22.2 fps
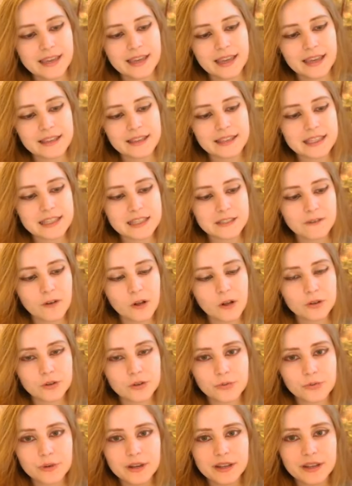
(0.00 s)
And that's followed
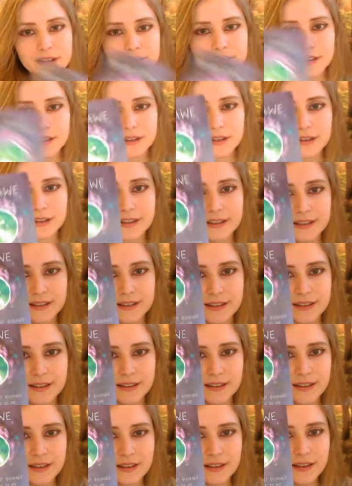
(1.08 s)
with,
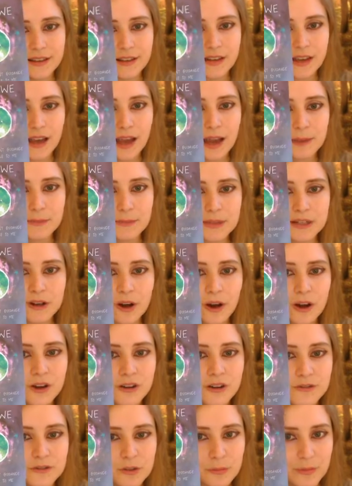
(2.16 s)
I'm in
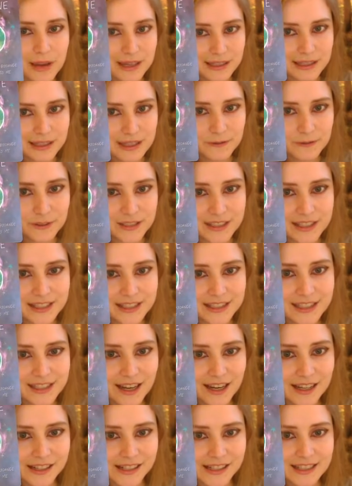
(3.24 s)
awe of the magnificent
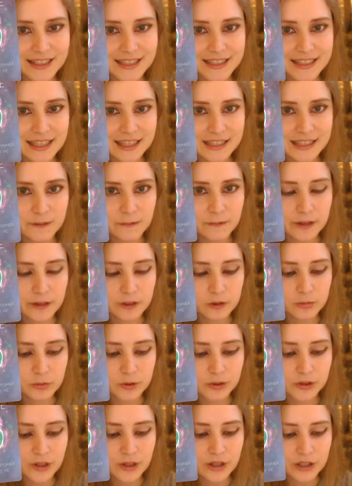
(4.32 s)
guidance that's
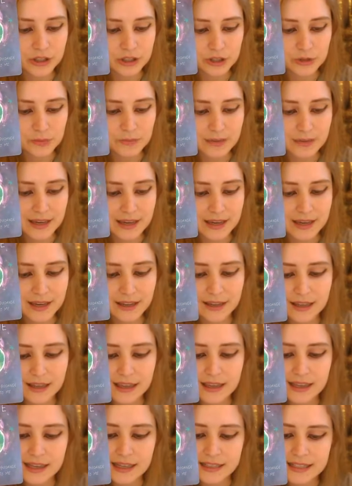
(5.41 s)
available to me.
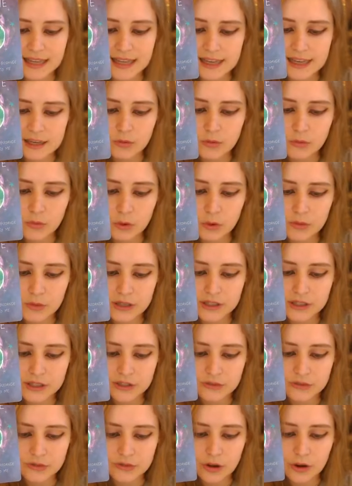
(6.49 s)
Taking a moment
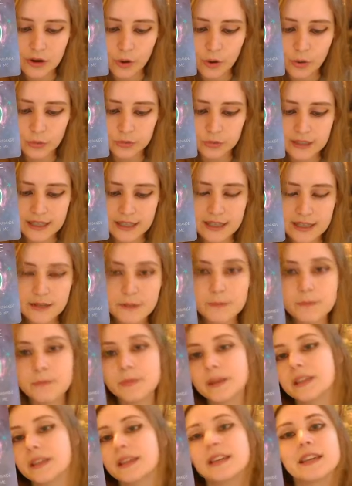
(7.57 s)
to not only
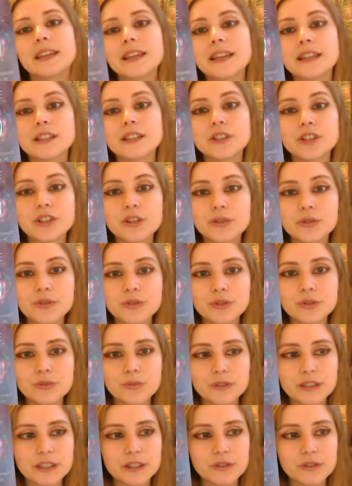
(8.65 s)
be in tune with the